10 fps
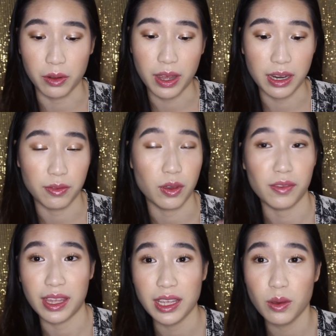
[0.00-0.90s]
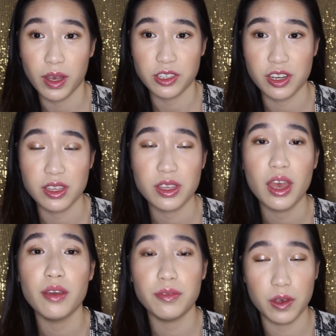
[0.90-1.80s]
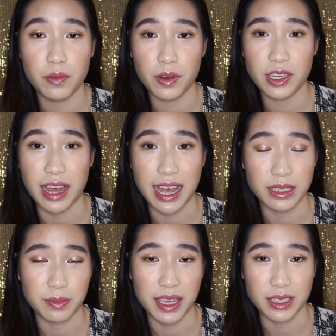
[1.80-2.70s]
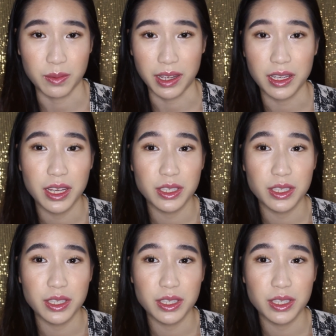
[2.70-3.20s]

and if you have any questions, feel free to ask me as well.